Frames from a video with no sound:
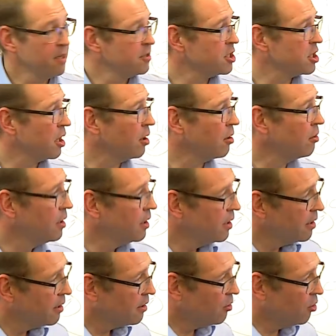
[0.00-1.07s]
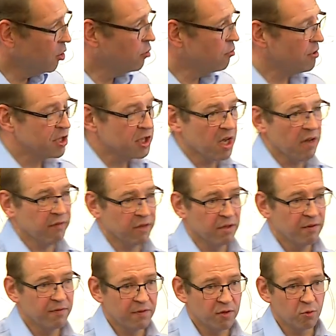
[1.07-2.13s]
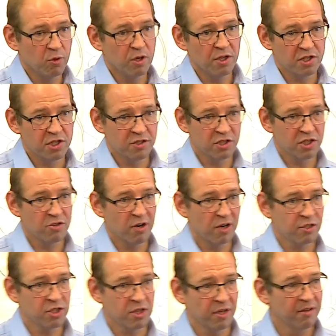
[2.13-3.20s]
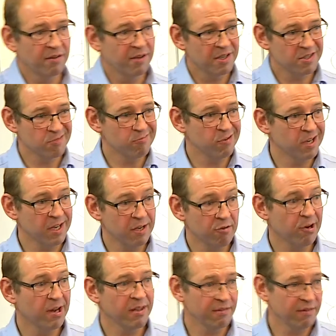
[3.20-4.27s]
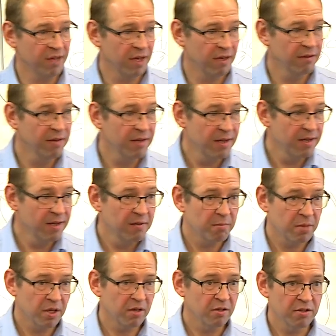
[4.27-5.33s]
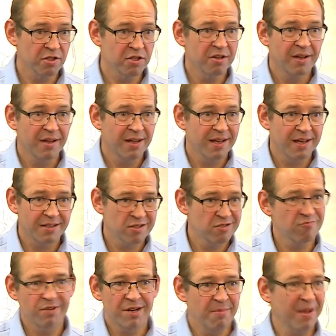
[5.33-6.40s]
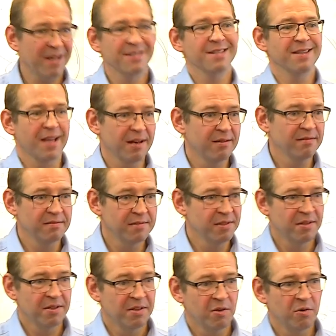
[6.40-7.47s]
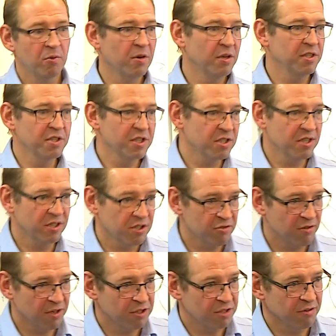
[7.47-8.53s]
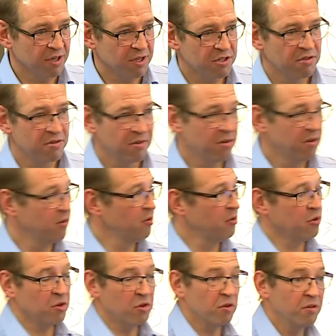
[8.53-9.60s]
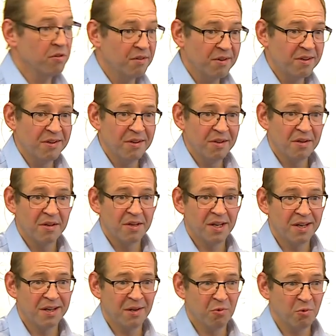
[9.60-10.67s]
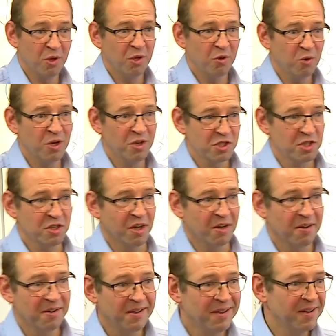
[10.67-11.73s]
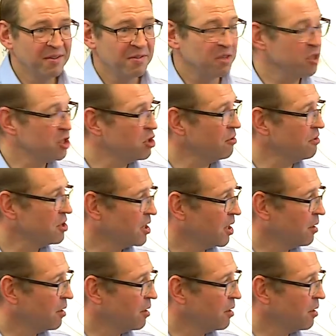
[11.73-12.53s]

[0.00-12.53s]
So all risk cover for the works and the structure is a really great thing because it doesn't really matter then what existing structure is or uh, what the works are. The insurers are